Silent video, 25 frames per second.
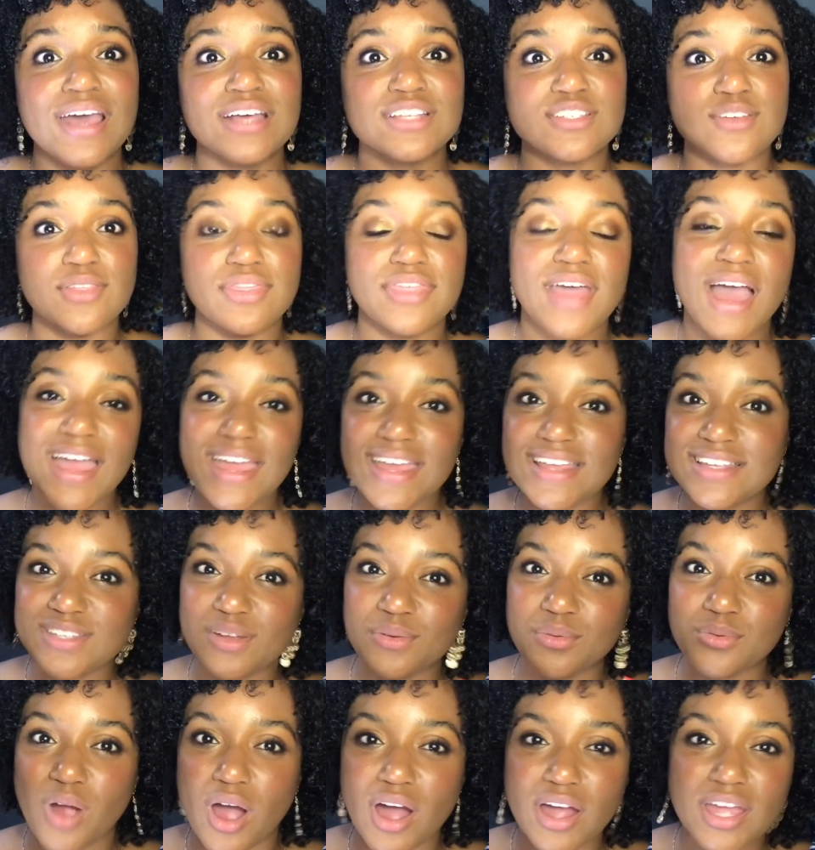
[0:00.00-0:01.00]
So that is
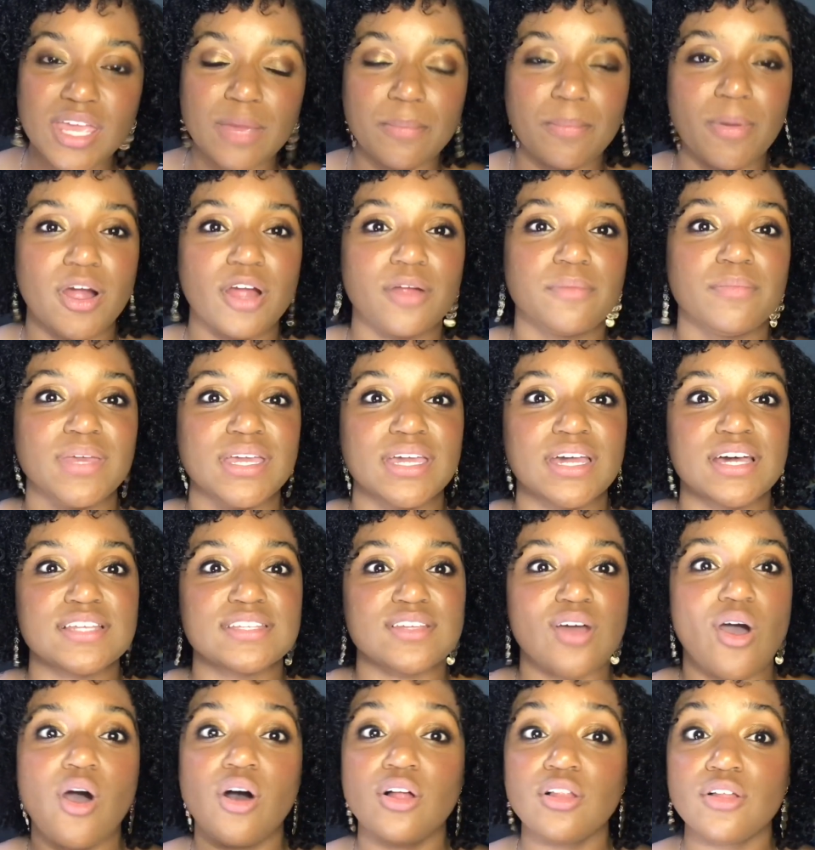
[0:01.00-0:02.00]
the rocky part,
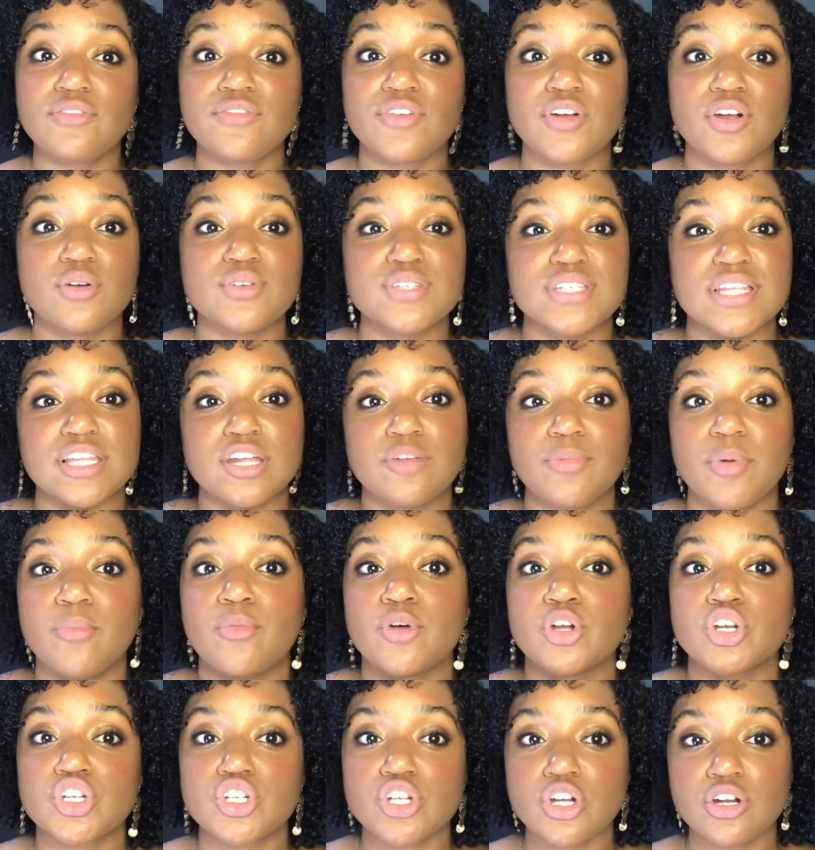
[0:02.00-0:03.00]
because Oliver, who's a little bit
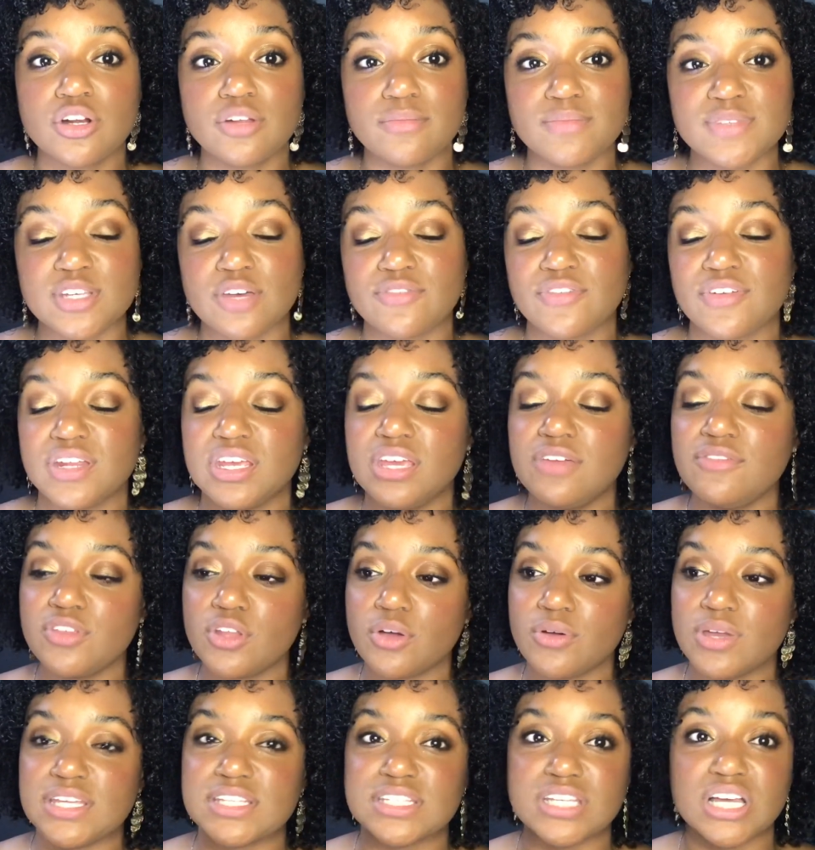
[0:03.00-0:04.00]
more sure in himself, and even
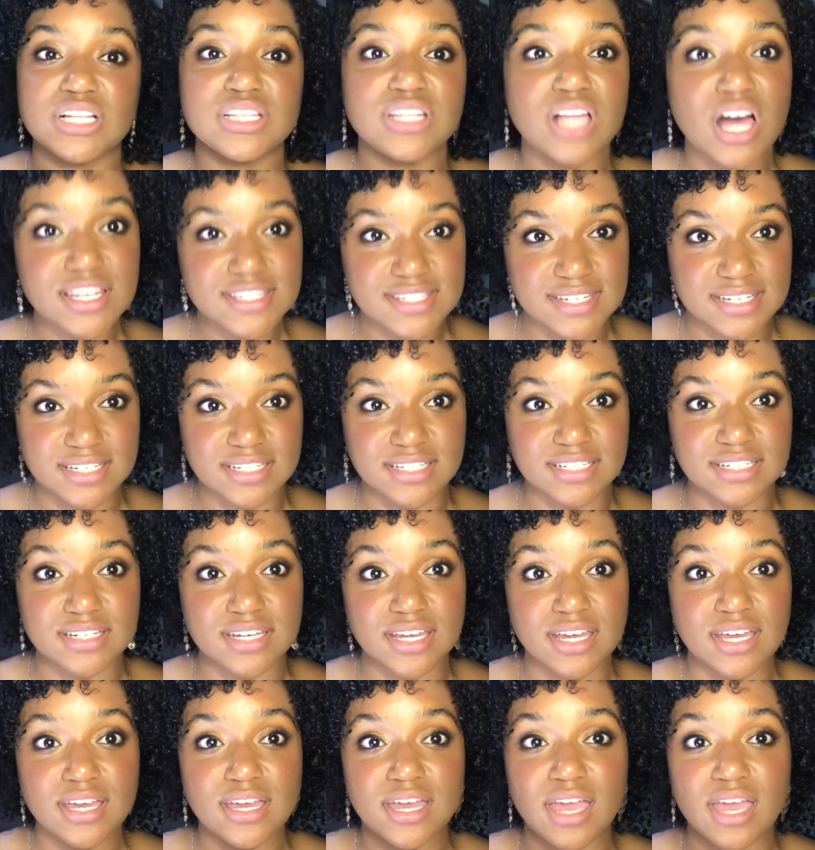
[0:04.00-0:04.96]
though he's closeted,